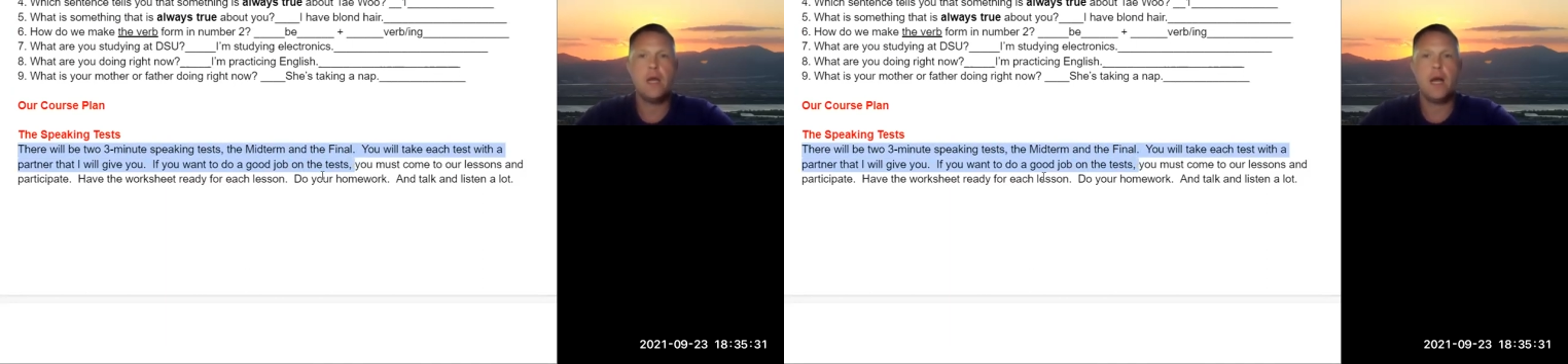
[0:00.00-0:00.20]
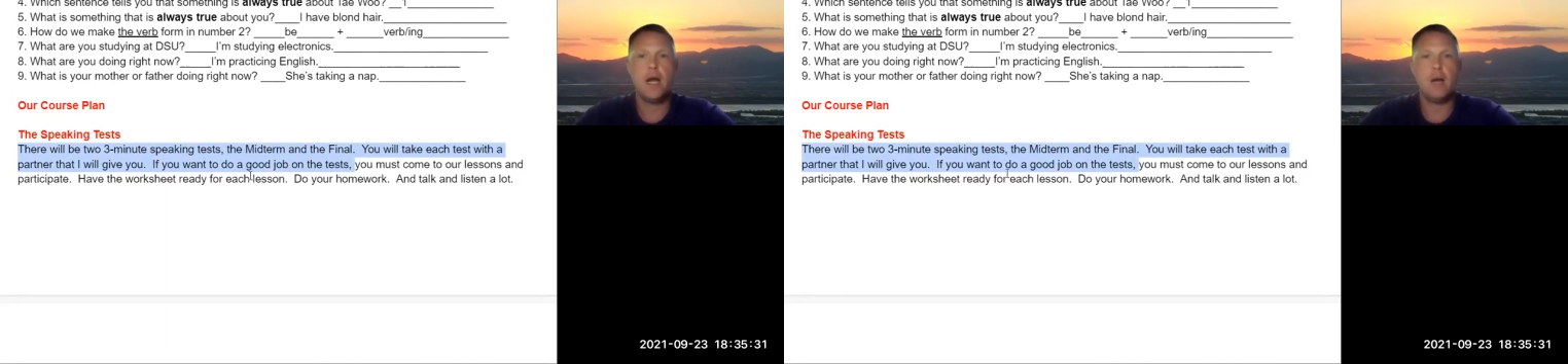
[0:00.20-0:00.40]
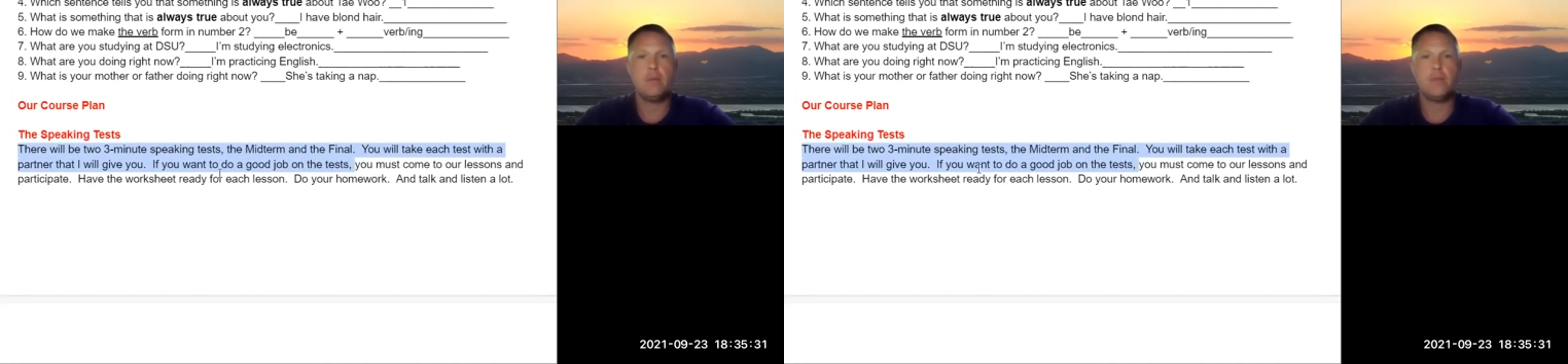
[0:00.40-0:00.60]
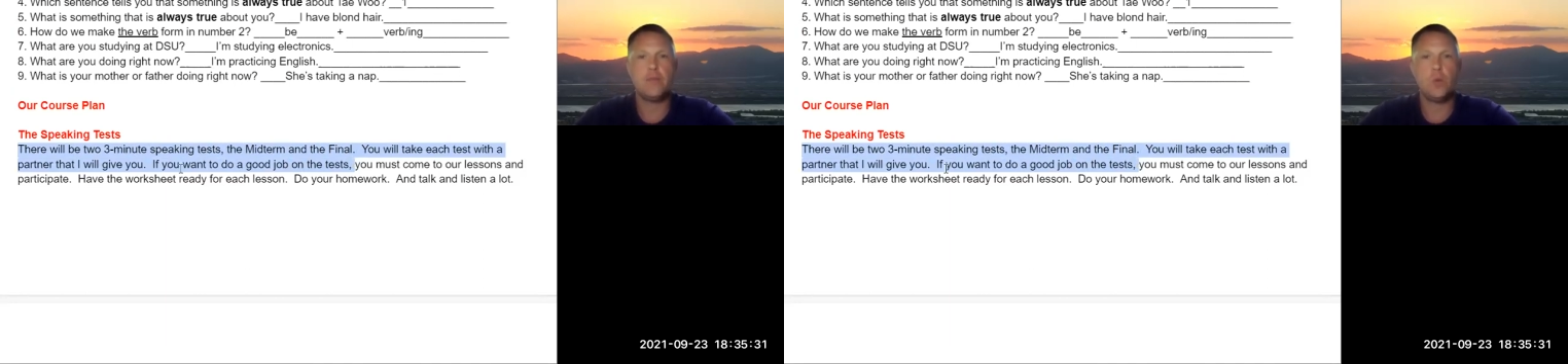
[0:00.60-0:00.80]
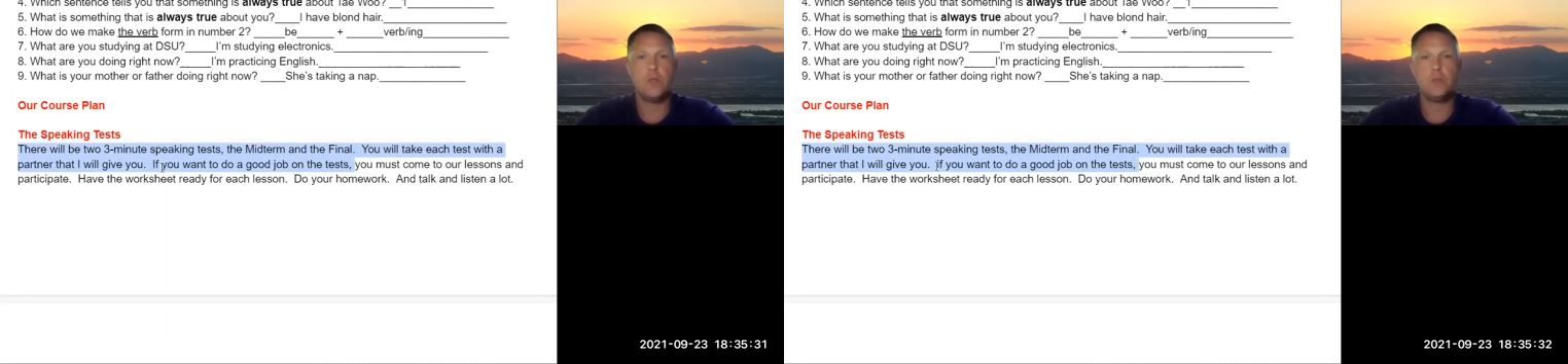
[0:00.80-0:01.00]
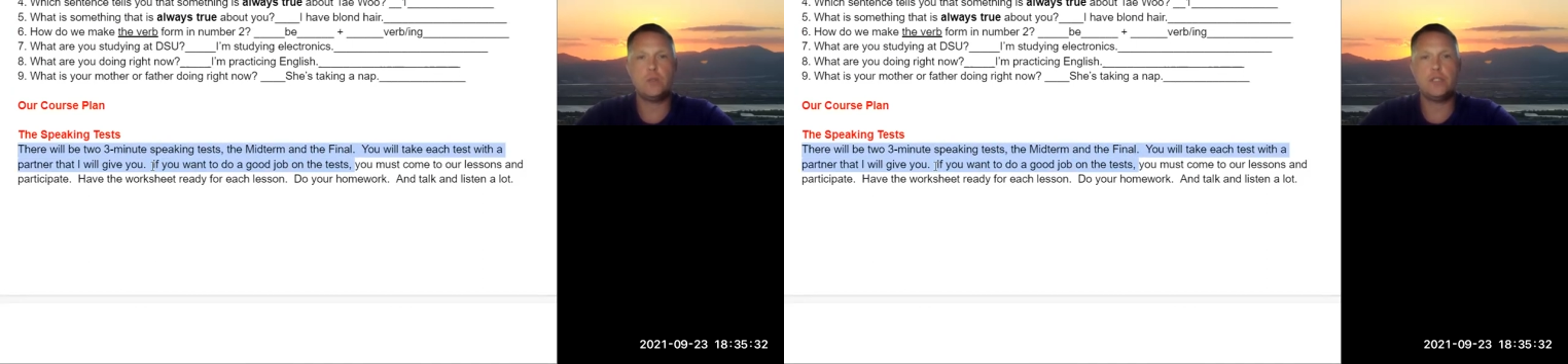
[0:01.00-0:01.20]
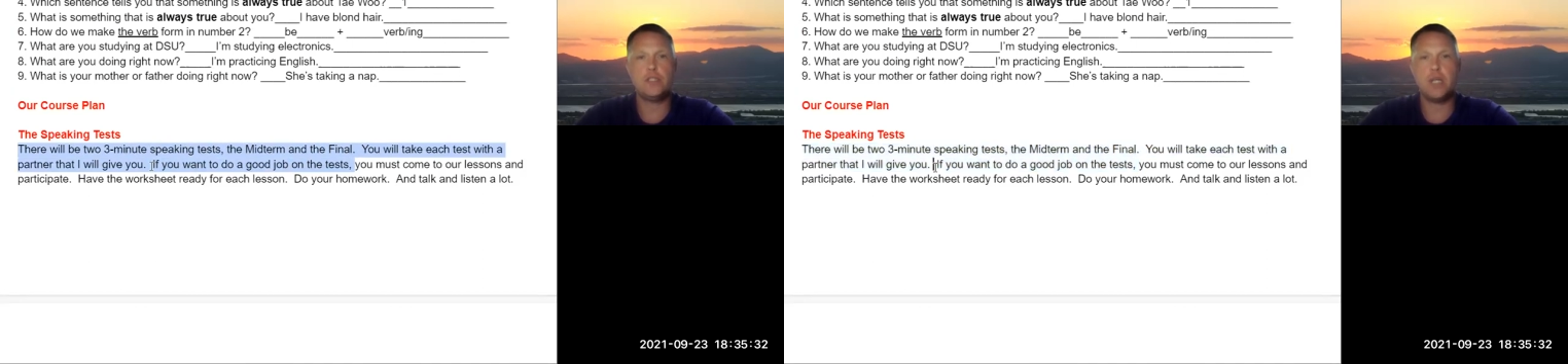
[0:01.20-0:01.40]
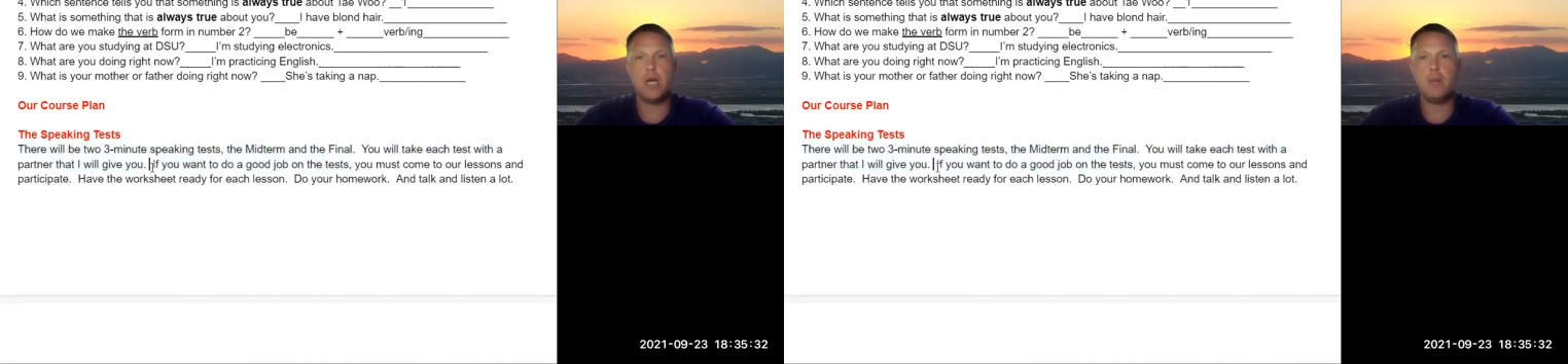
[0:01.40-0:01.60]
If you want to do a good
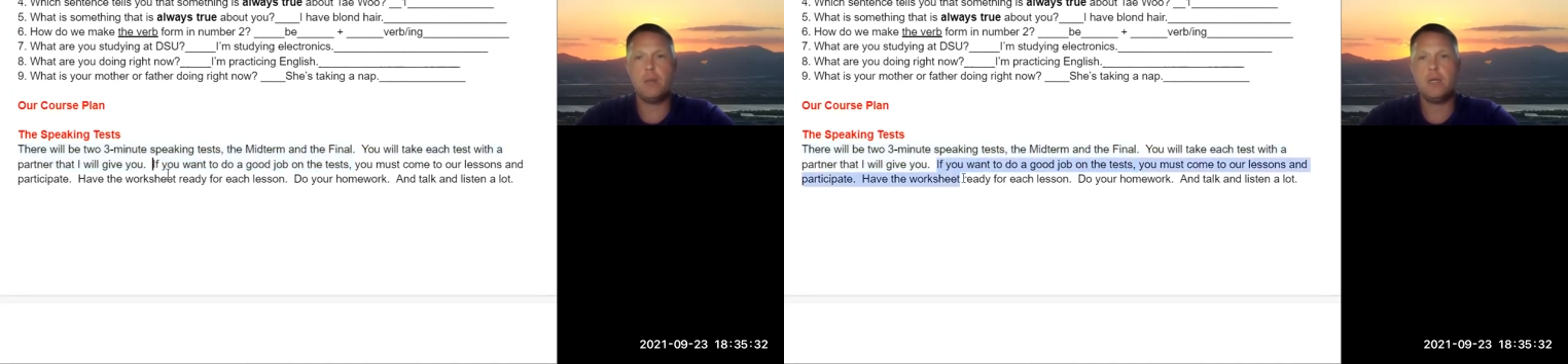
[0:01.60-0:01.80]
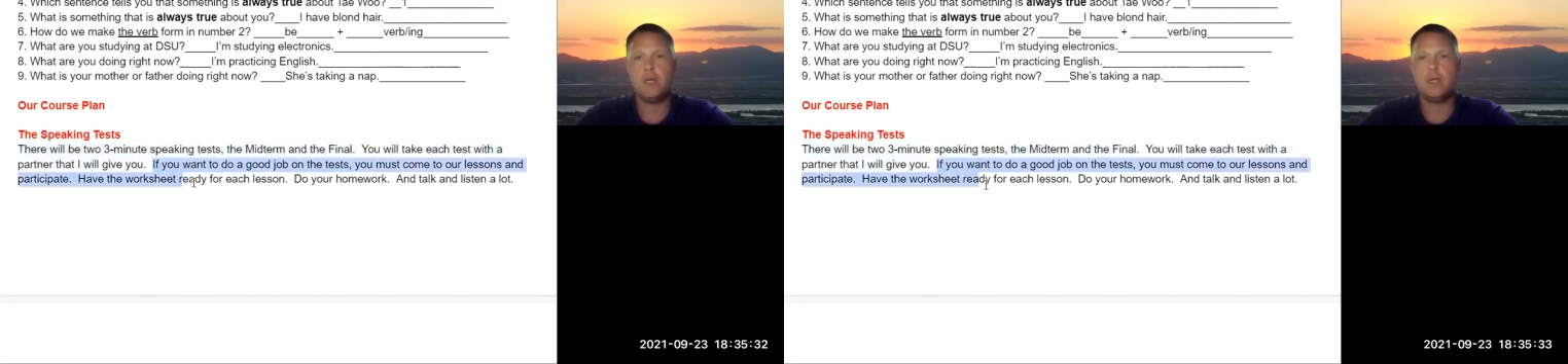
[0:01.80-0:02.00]
job,